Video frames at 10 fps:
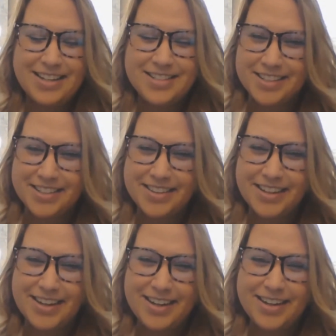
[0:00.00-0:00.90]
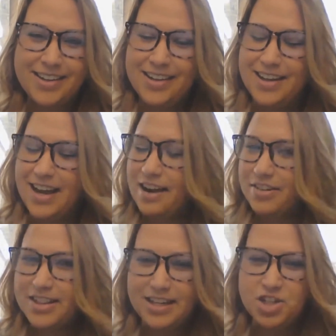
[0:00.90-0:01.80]
and certainly
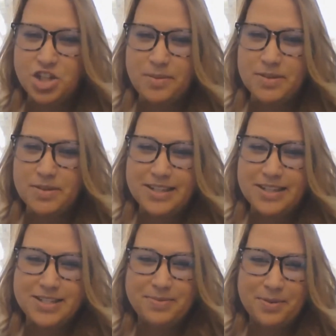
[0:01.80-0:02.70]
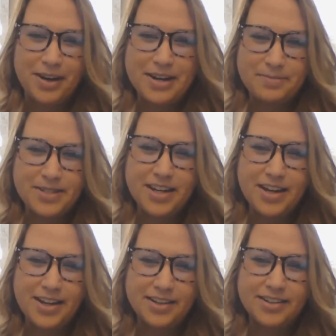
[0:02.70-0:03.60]
everything shaped me to be where I am
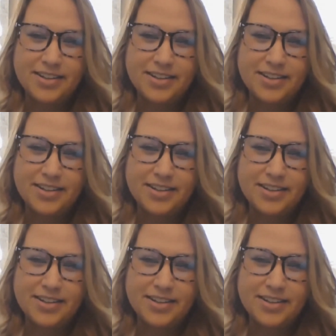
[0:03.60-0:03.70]
today.